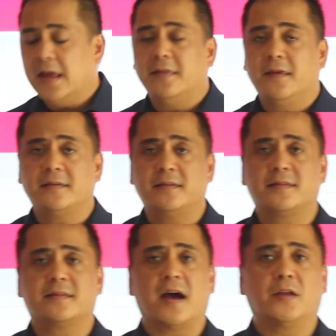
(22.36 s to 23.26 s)
this is a
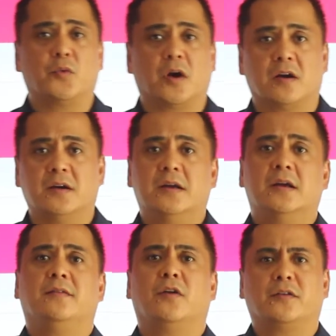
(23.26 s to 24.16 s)
side where
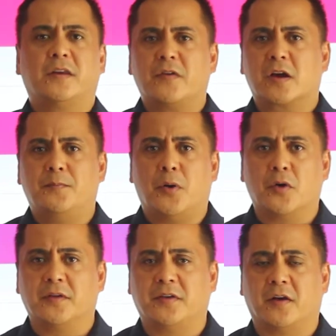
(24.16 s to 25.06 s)
there are different
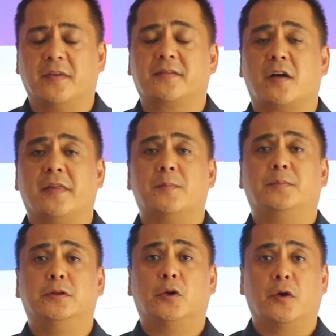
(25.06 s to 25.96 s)
components here. This is called the
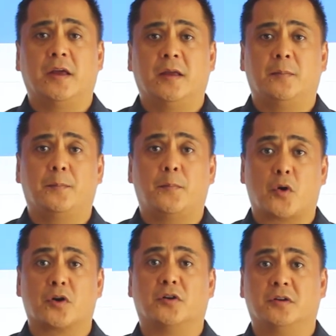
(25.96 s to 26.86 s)
employee
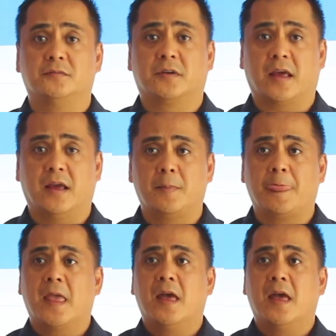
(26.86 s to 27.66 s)
portal. Okay.